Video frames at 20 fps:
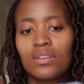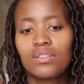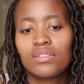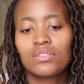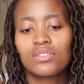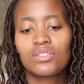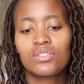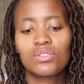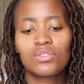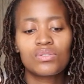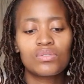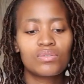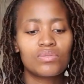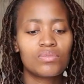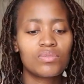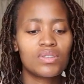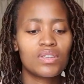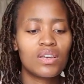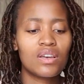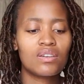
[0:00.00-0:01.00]
So
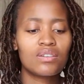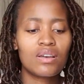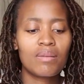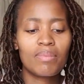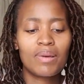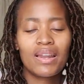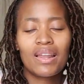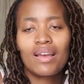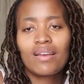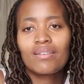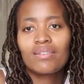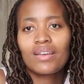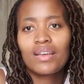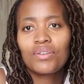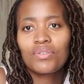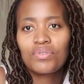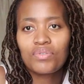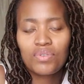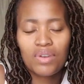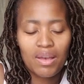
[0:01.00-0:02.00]
yeah, but I
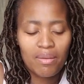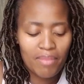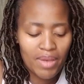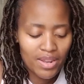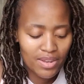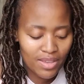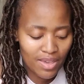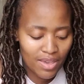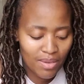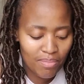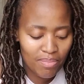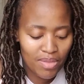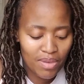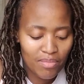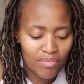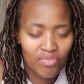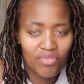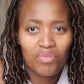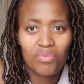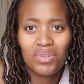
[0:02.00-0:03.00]
don't know, I might keep them
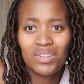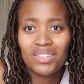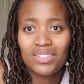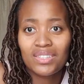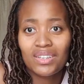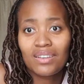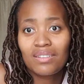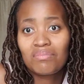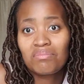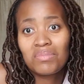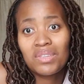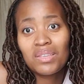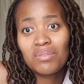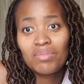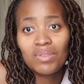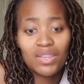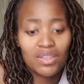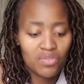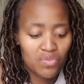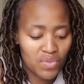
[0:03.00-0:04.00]
for winter,
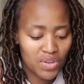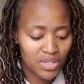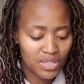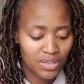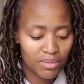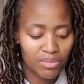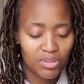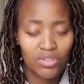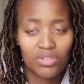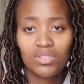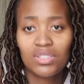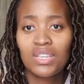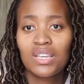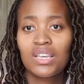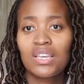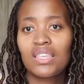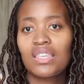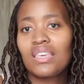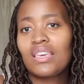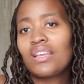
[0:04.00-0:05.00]
maybe in winter, because
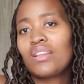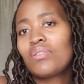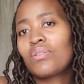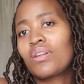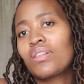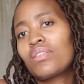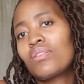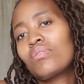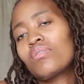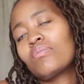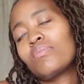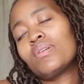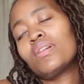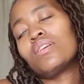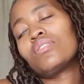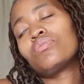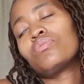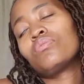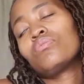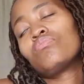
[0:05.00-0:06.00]
yellow rata robala,
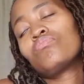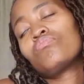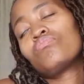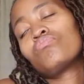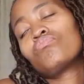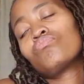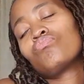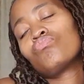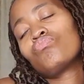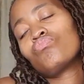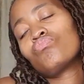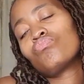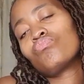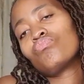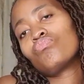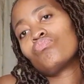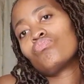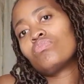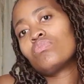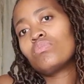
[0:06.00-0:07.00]

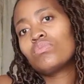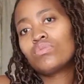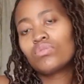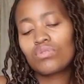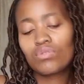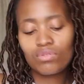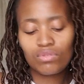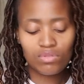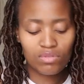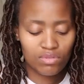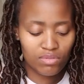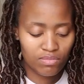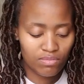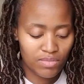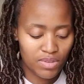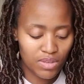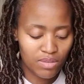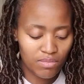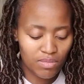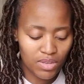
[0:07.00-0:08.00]
so
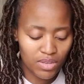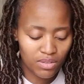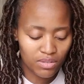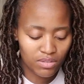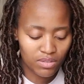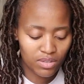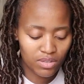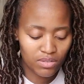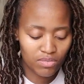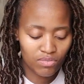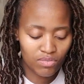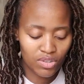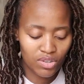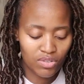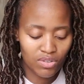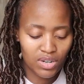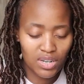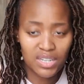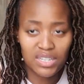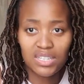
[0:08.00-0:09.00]
maybe we're
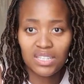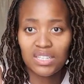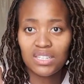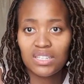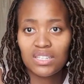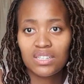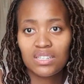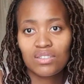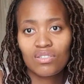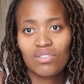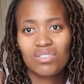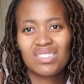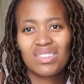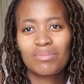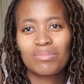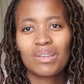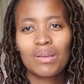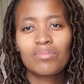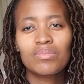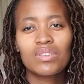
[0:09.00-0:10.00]
gonna need, because
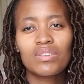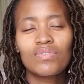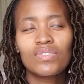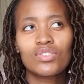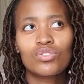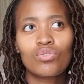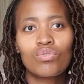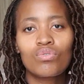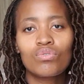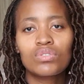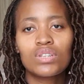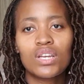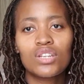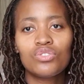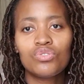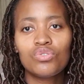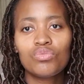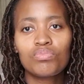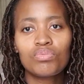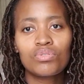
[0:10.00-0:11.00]
sometimes if it's cold I
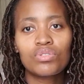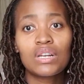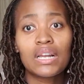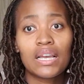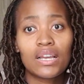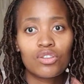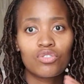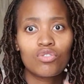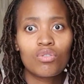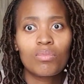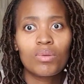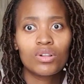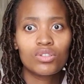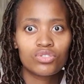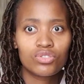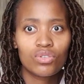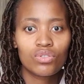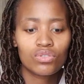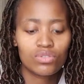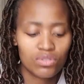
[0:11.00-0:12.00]
do put like normal
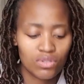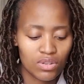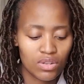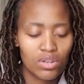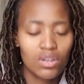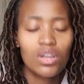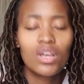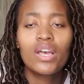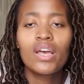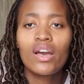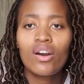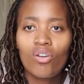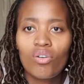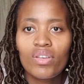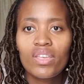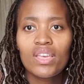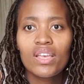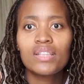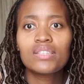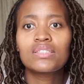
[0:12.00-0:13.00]
socks on her. Oh
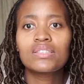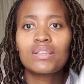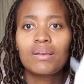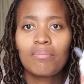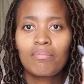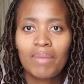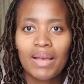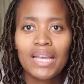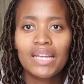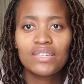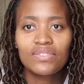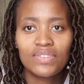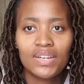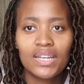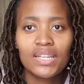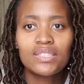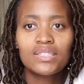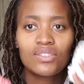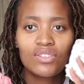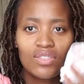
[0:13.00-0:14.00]
yes, my
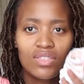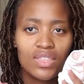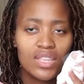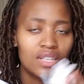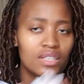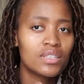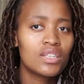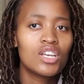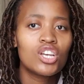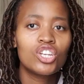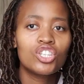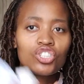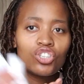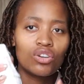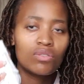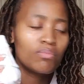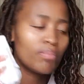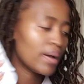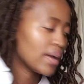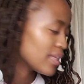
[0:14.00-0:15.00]
advice on this,
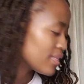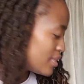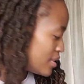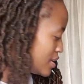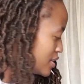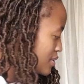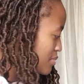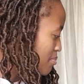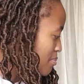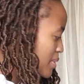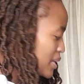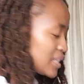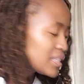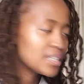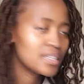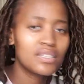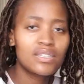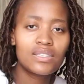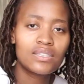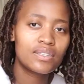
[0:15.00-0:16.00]
don't buy these
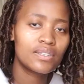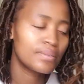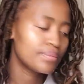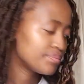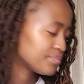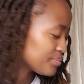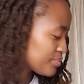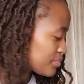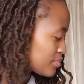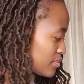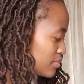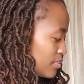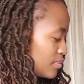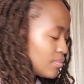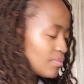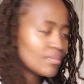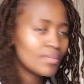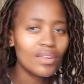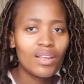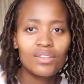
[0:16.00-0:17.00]
mittens,
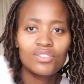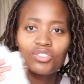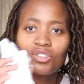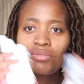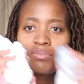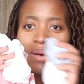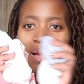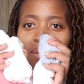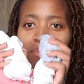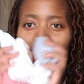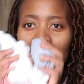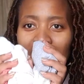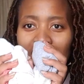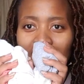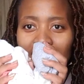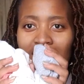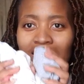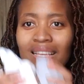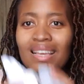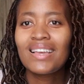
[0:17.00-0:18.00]
don't buy
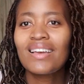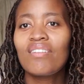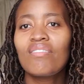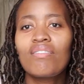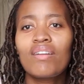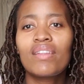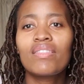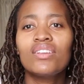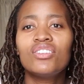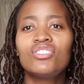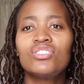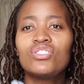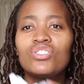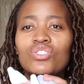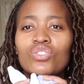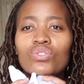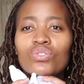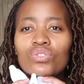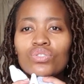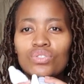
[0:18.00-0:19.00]
mittens, rather just
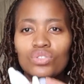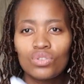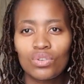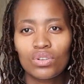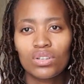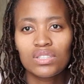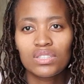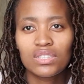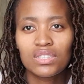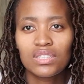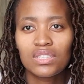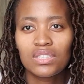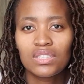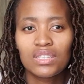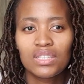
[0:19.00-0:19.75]
use socks.